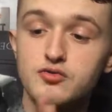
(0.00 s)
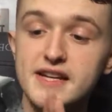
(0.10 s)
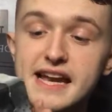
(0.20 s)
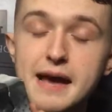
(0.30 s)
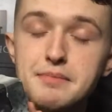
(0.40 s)
was
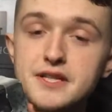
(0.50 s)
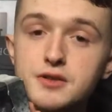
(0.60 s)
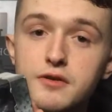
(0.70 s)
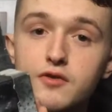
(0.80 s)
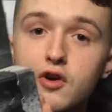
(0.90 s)
really happy
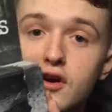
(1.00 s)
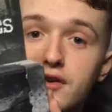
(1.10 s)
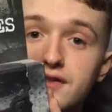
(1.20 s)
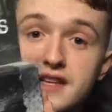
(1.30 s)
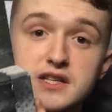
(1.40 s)
to have got
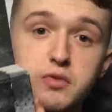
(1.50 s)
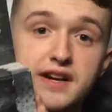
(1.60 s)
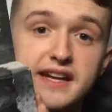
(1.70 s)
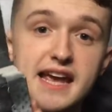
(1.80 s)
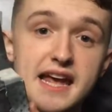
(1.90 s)
this
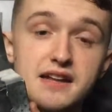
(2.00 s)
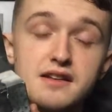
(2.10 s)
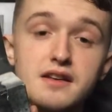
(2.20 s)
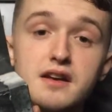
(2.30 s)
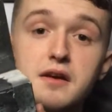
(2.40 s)
one again,